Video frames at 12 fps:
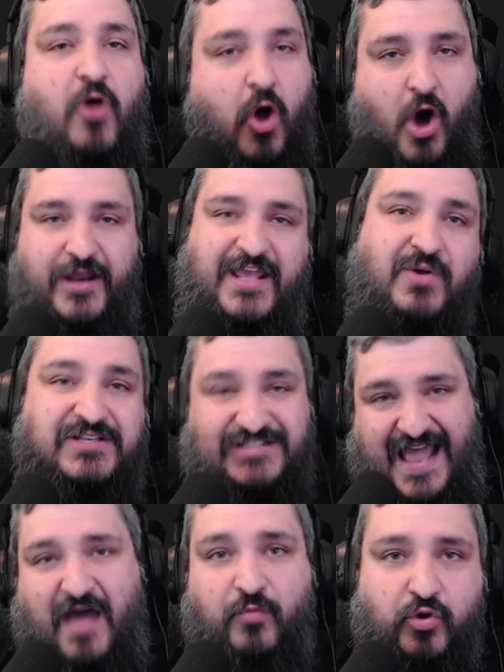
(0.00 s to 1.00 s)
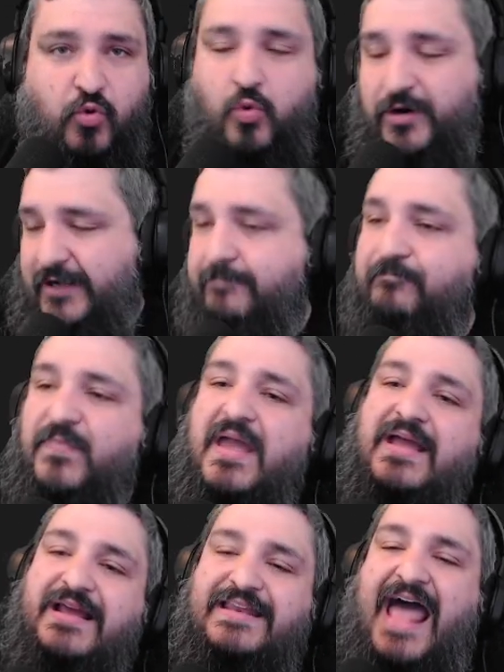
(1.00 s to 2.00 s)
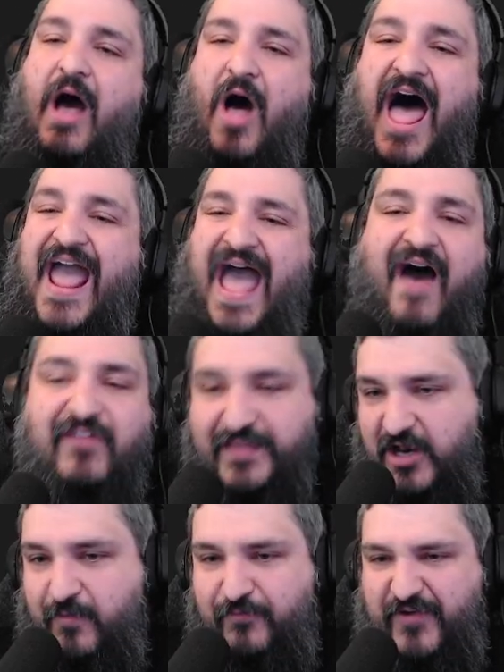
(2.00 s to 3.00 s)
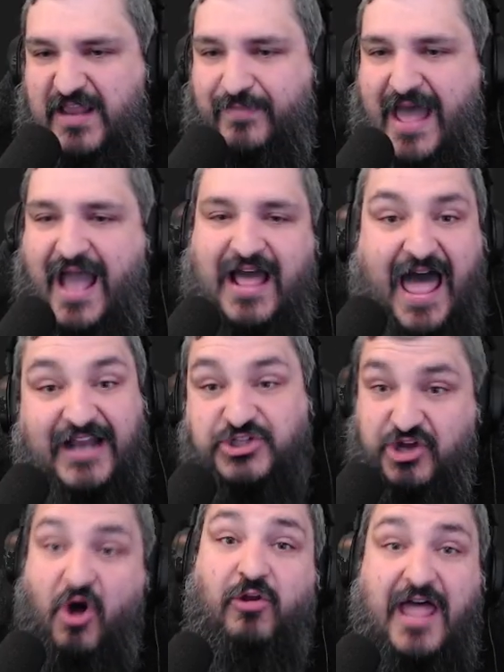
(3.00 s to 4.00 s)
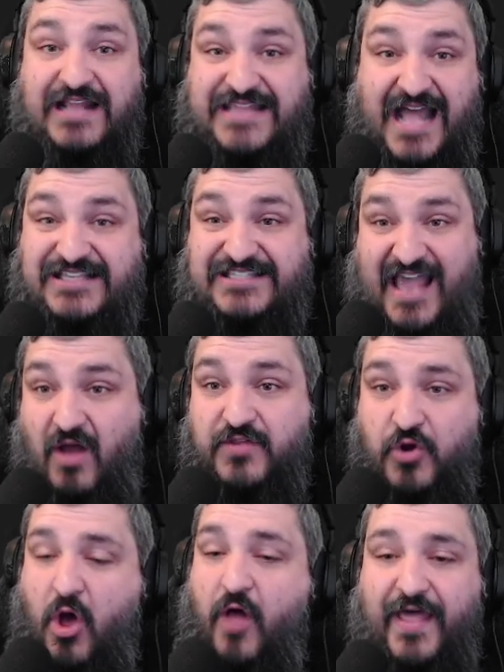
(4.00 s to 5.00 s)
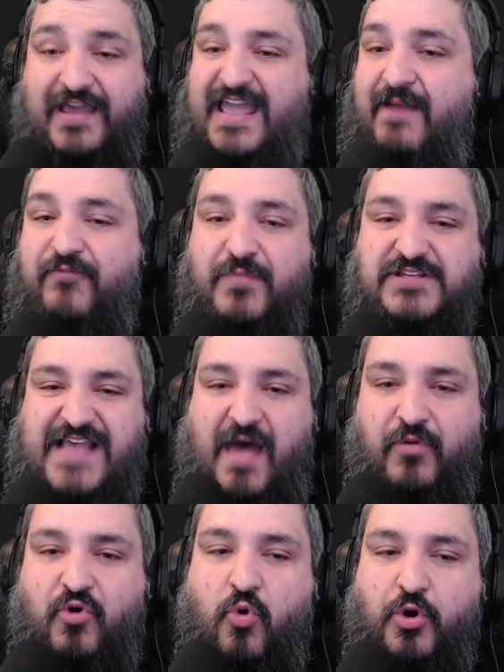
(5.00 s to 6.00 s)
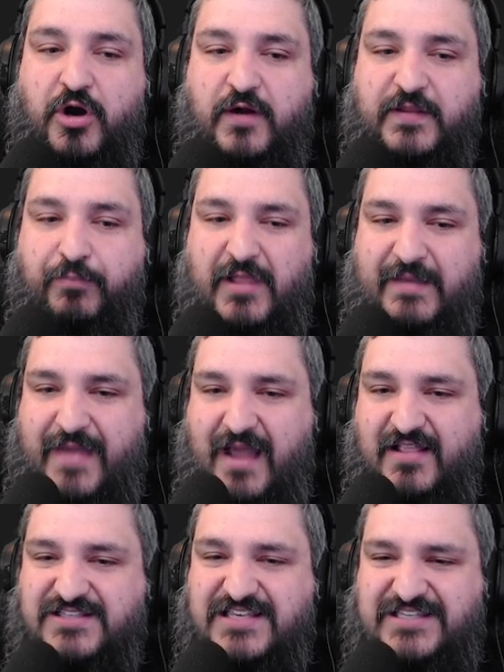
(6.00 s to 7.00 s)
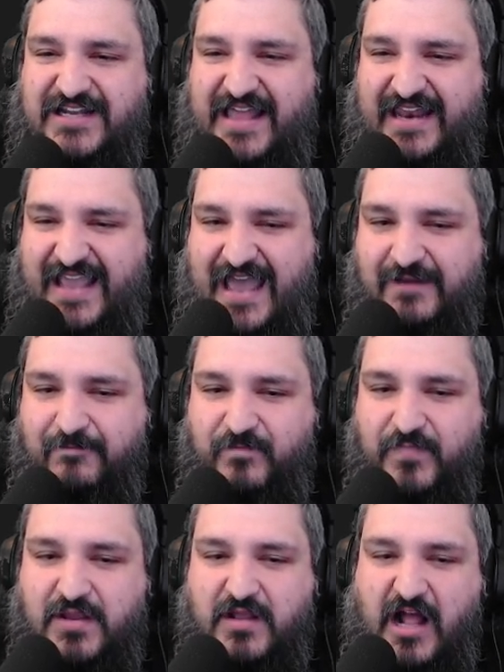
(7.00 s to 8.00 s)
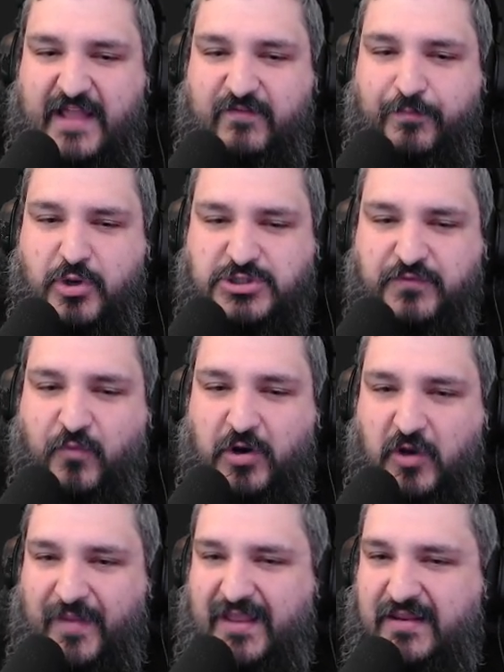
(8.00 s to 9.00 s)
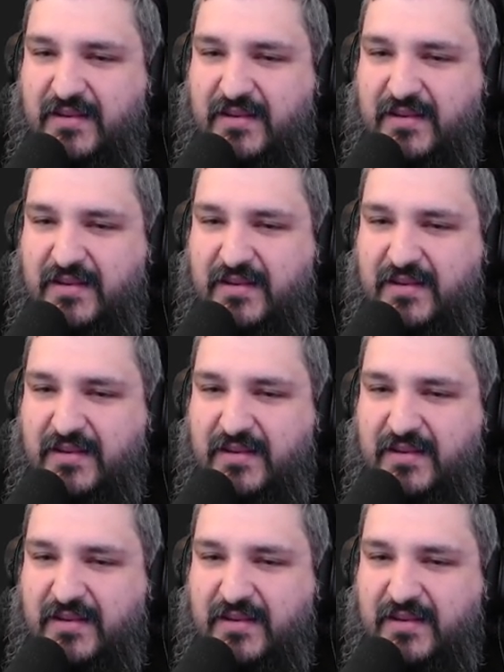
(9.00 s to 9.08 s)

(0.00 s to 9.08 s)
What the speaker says: audio sound recording. Now, I have a little feedback. I don't like that sound at all that came from the sound recorder and the playback. Let's listen to that again. I'll even push it forward a little bit.